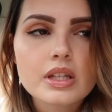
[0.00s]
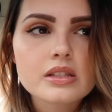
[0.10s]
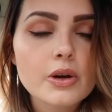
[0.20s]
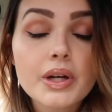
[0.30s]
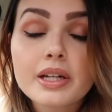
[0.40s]

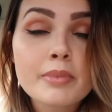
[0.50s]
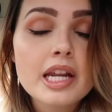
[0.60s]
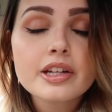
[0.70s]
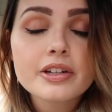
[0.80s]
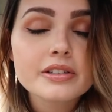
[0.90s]
Let's go get a
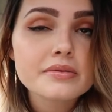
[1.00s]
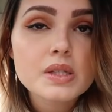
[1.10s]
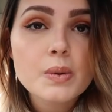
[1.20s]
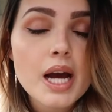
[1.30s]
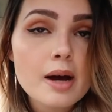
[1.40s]
manicure
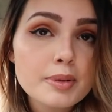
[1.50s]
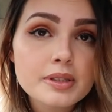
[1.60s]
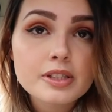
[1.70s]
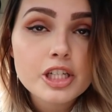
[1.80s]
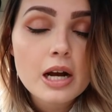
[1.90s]
and see what
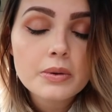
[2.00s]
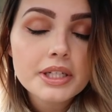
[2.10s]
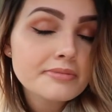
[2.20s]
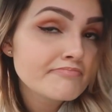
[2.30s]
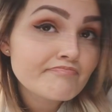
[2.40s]
happens, shall
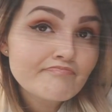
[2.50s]
we?